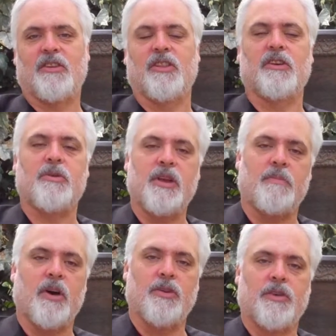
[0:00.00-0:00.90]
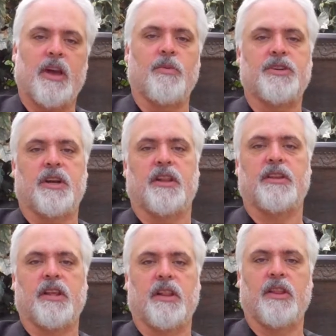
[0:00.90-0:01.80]
look through your poetry. I want you to
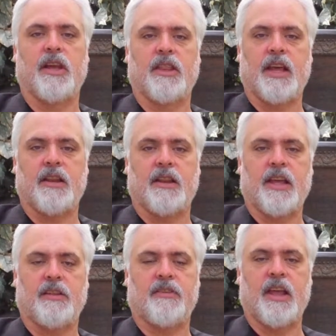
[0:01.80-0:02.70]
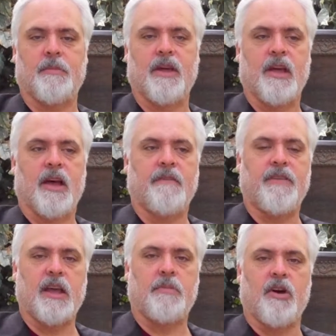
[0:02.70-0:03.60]
look at that same
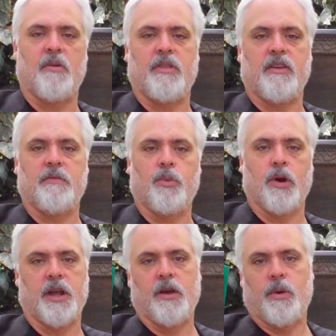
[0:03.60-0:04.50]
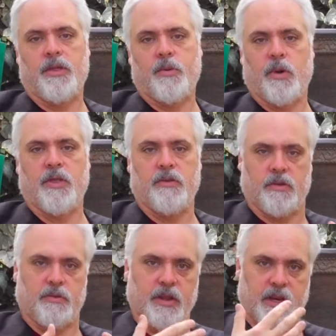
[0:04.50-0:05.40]
vague poem that you've been working with, the one
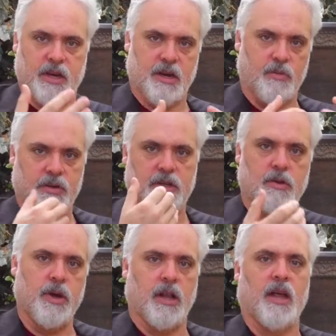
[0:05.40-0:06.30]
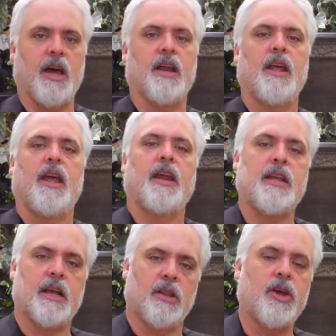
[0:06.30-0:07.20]
that really wasn't doing a lot, and
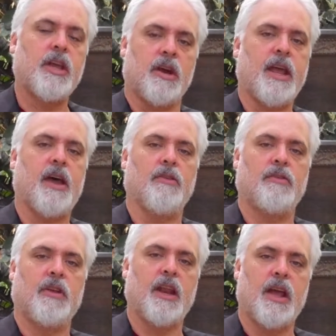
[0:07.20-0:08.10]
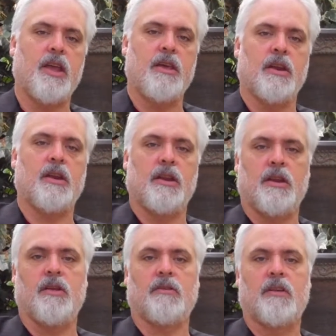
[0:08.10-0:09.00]
take a look at your nouns and how you can
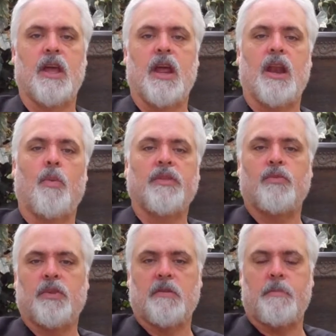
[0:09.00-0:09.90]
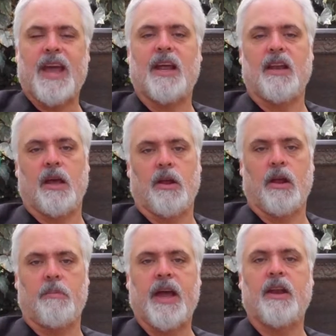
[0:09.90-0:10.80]
do this. Now, what's a bad noun?
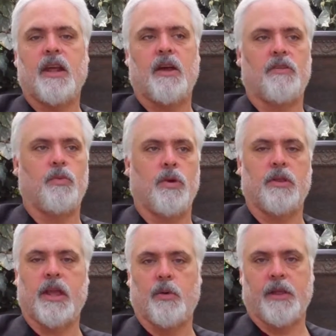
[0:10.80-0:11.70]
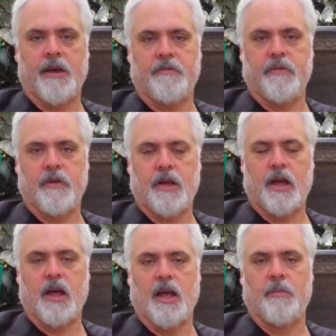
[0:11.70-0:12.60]
A bad noun is a word like love.
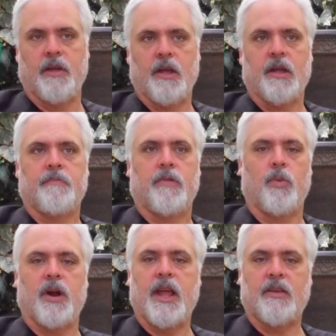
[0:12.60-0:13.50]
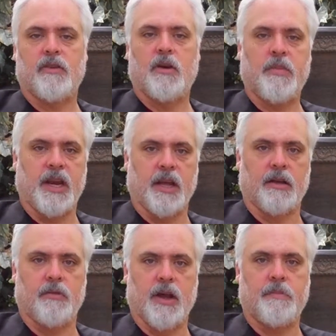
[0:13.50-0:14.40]
The word has no meaning,
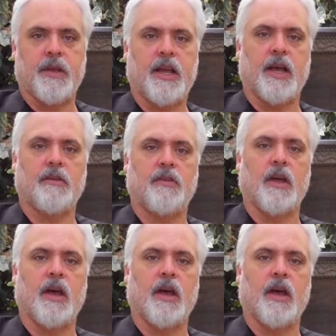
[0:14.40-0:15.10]
right? Because